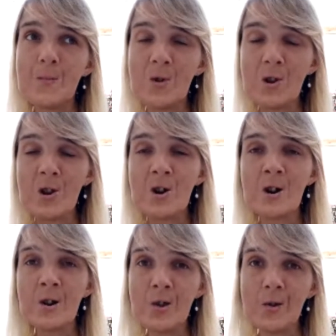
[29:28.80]

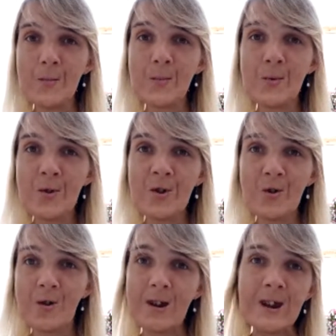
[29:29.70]
learn to put
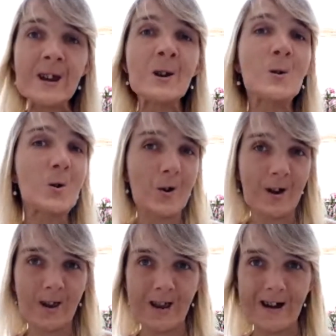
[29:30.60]
your ego
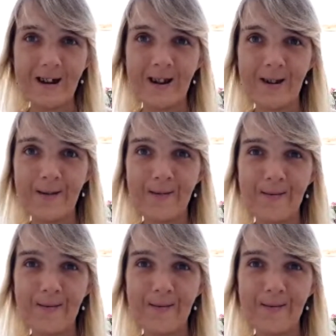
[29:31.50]
aside.